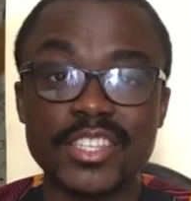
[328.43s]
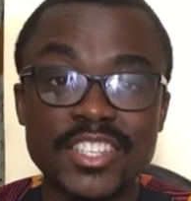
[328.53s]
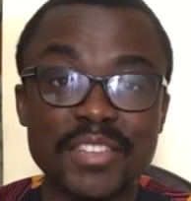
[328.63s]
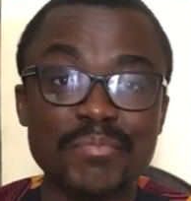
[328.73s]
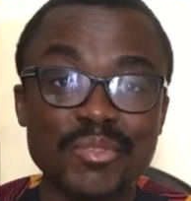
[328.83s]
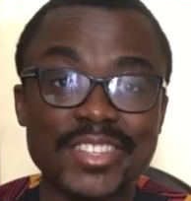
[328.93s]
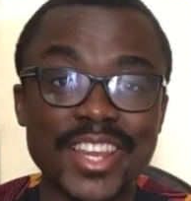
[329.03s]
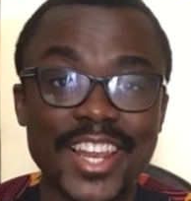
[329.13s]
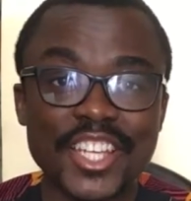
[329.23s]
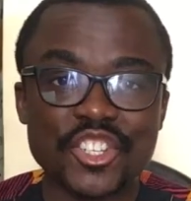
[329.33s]
simple
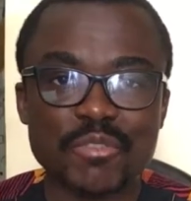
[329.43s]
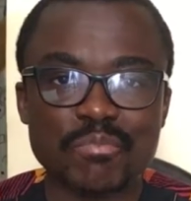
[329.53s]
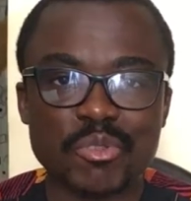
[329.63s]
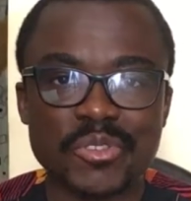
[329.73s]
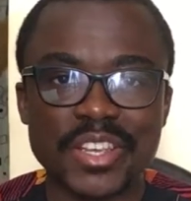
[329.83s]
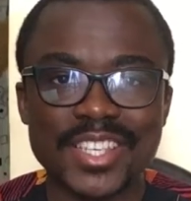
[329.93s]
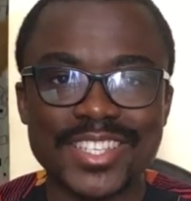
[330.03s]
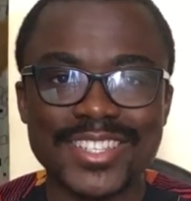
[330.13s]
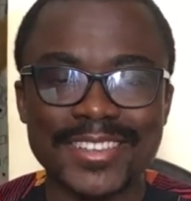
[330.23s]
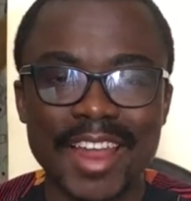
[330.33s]
selection process
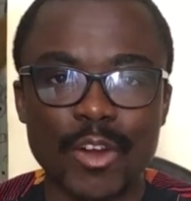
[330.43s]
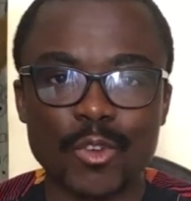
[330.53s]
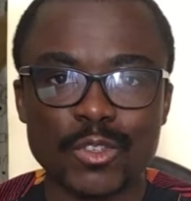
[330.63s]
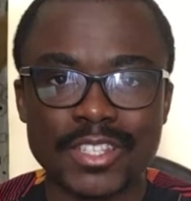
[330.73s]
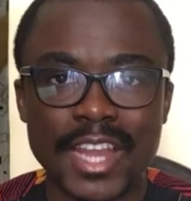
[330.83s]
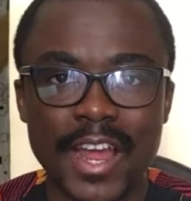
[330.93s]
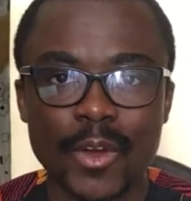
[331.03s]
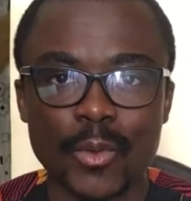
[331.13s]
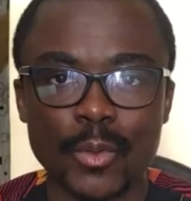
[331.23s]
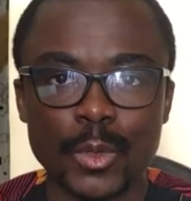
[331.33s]
narrows
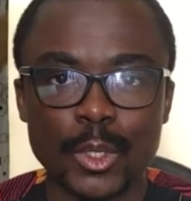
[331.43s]
down